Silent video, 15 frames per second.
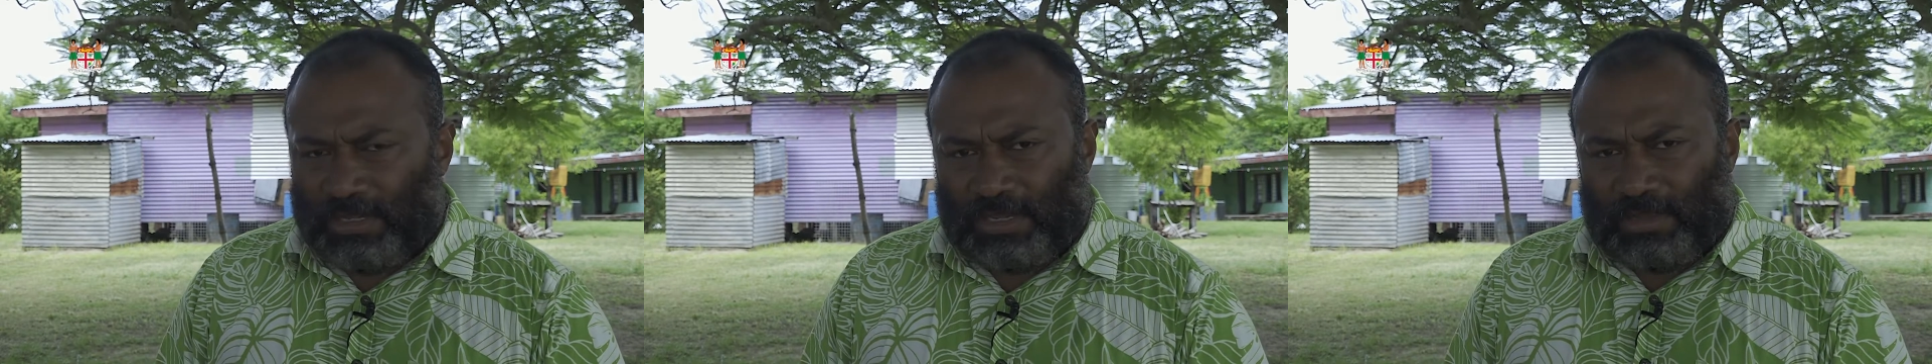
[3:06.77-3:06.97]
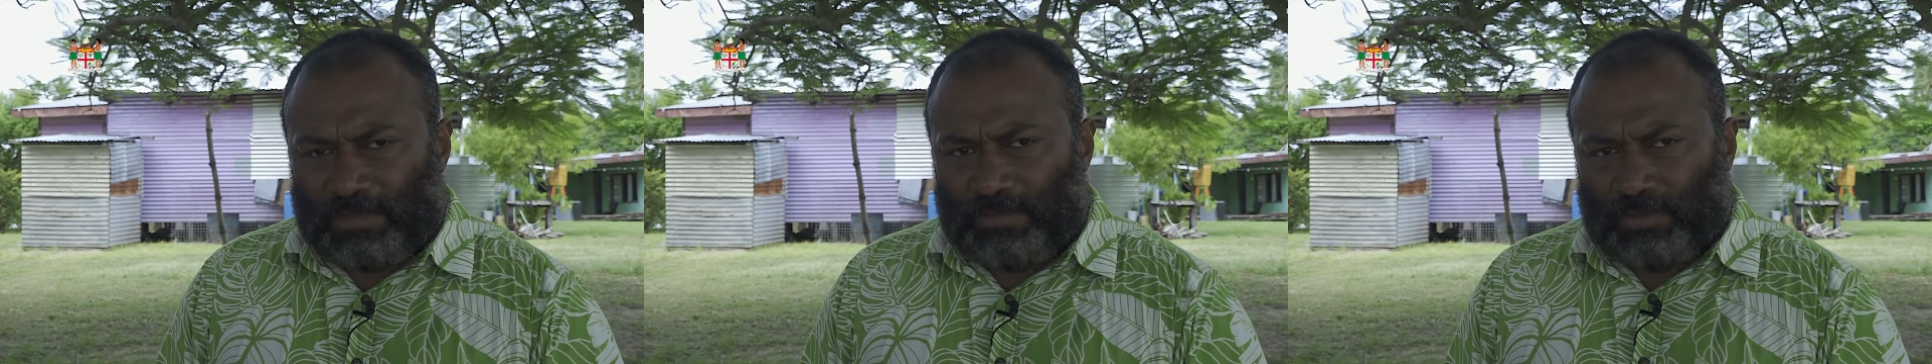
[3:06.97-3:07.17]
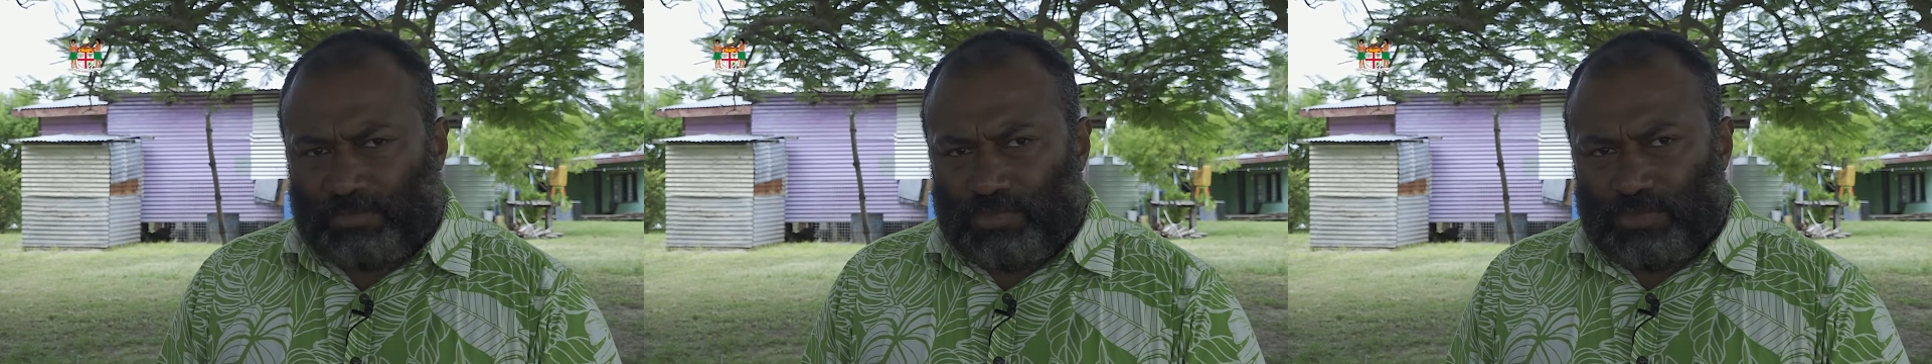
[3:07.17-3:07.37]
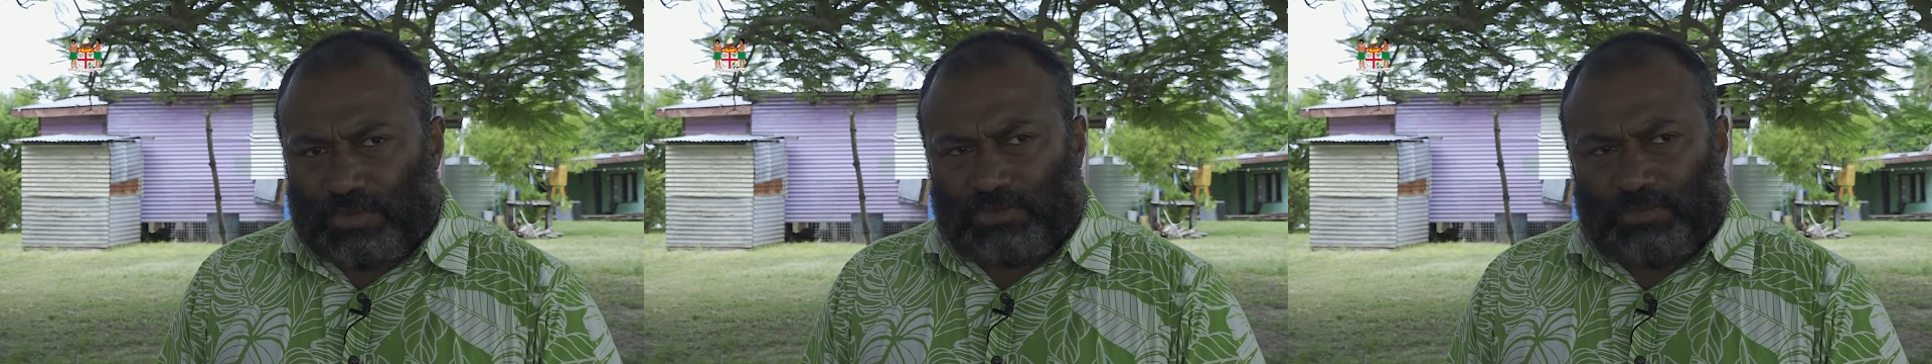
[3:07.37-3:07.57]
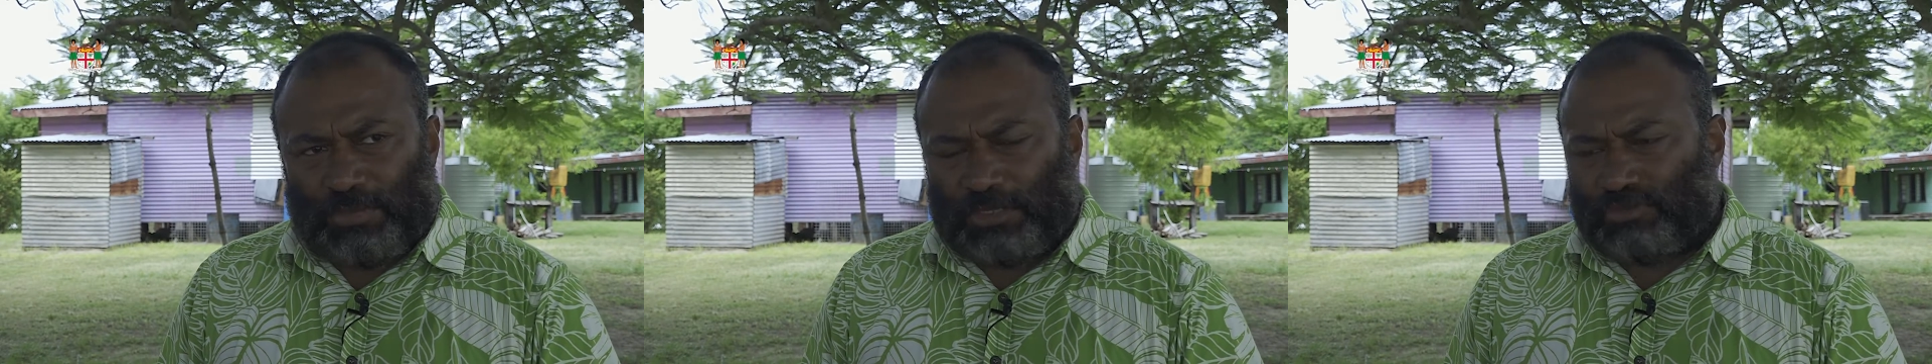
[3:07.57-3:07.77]
but we
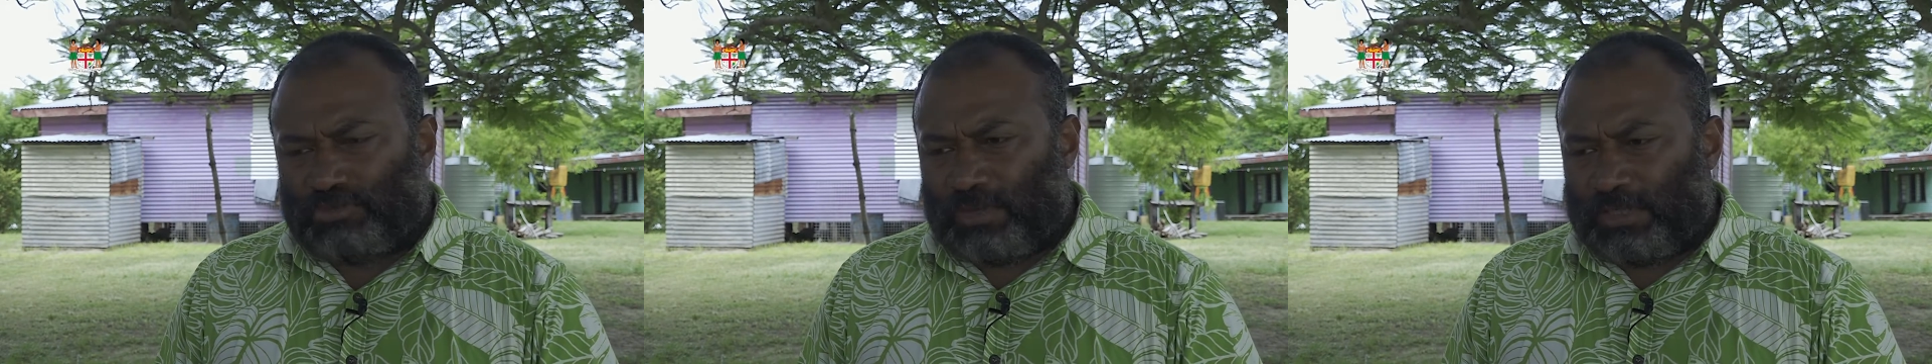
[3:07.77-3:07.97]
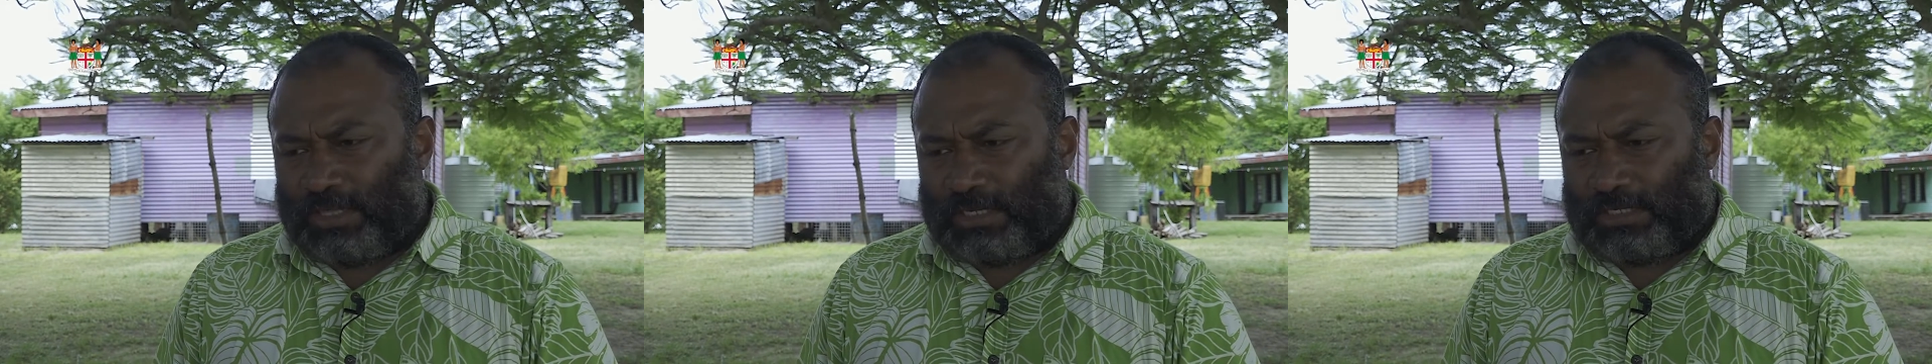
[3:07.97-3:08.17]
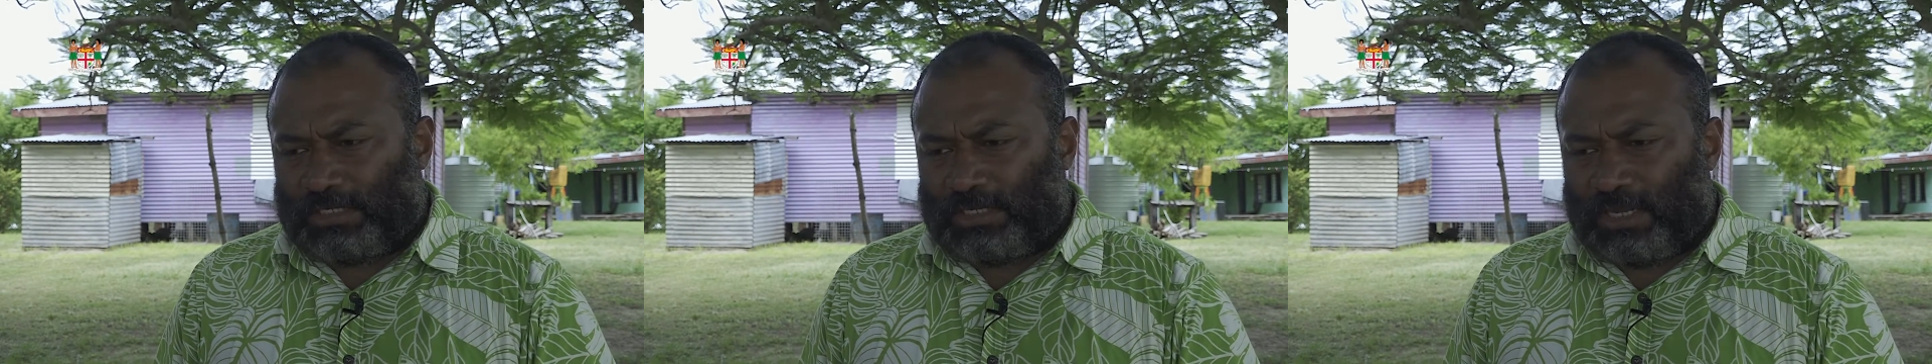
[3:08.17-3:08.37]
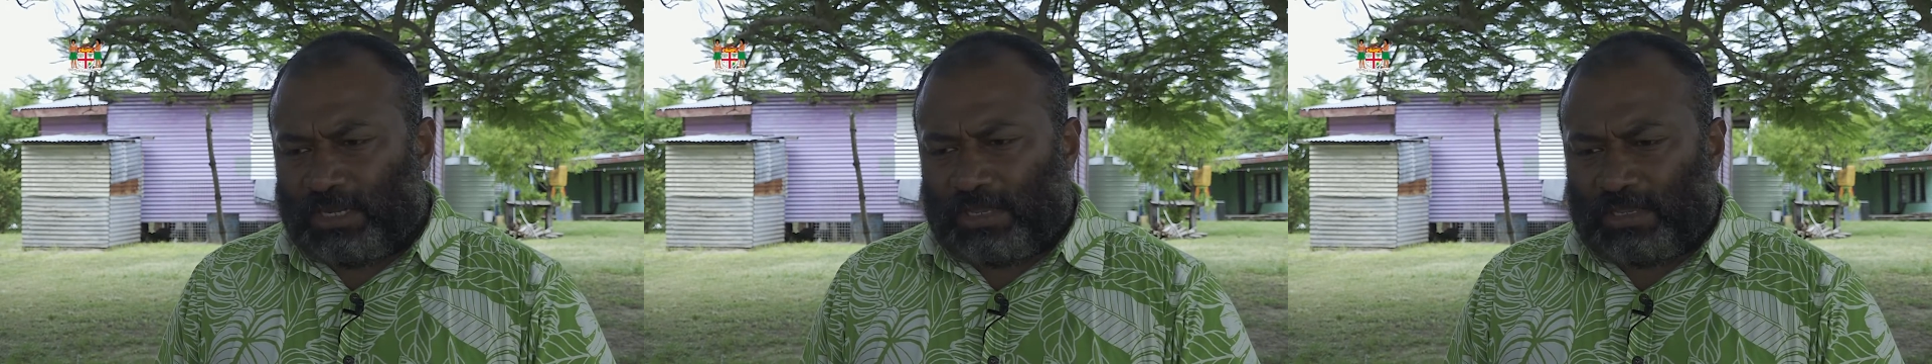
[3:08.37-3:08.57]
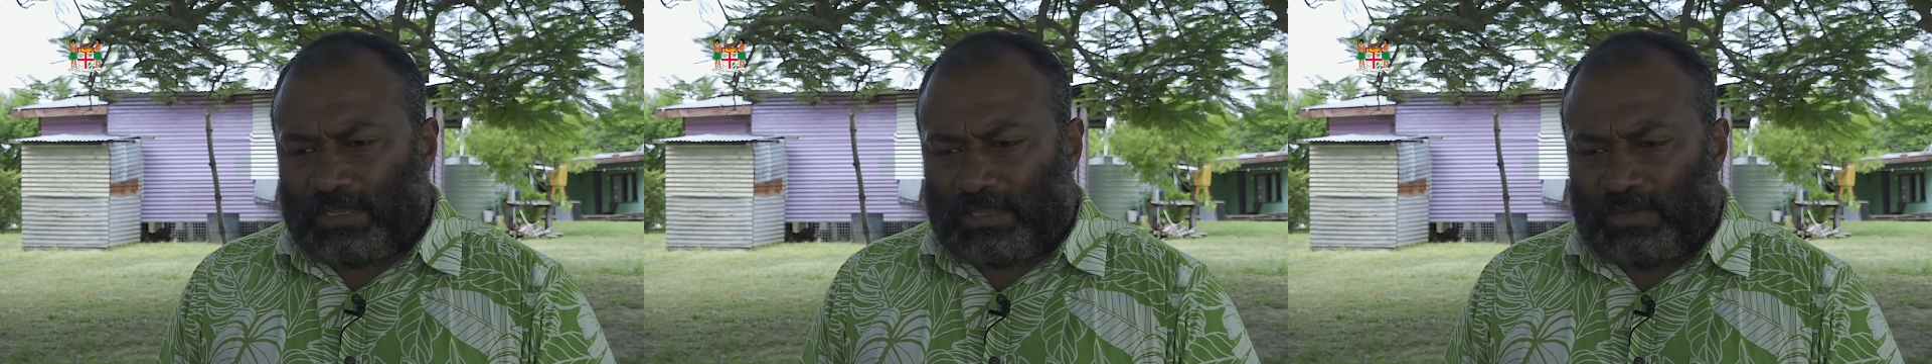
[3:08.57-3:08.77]
want to make sure
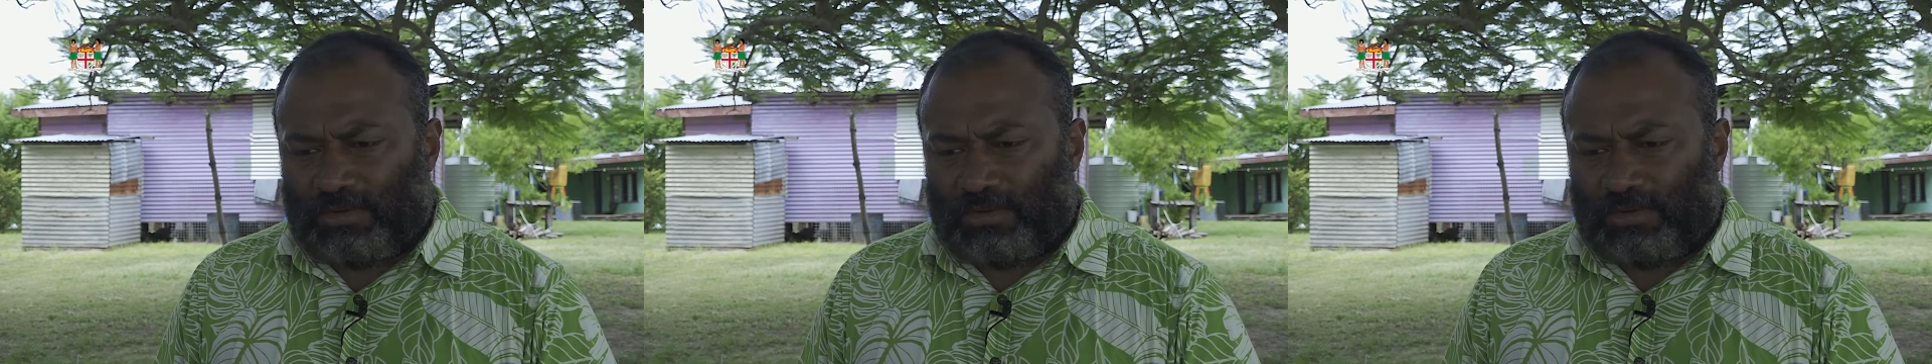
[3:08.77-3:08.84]
that